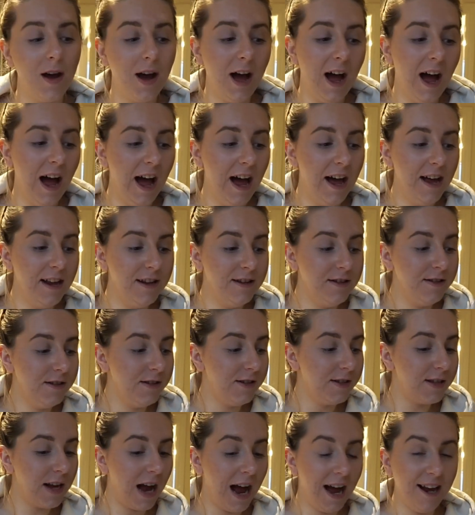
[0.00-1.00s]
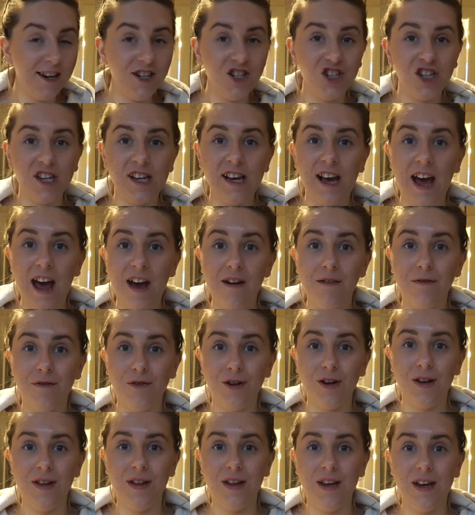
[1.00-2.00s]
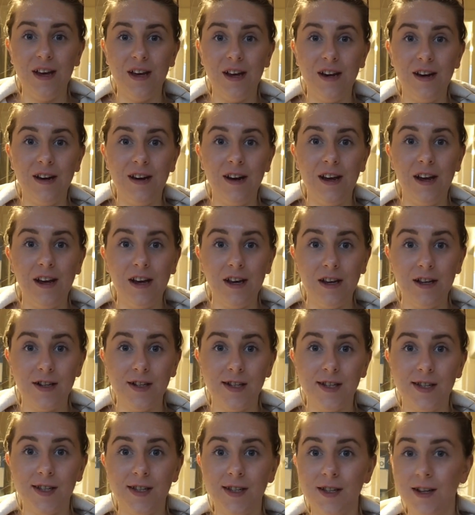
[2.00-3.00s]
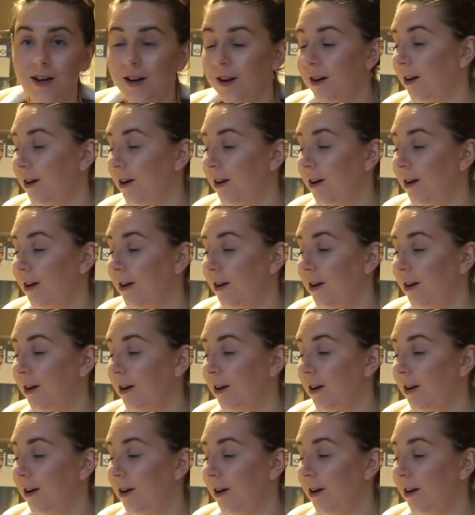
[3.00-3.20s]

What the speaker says: And actually everything is,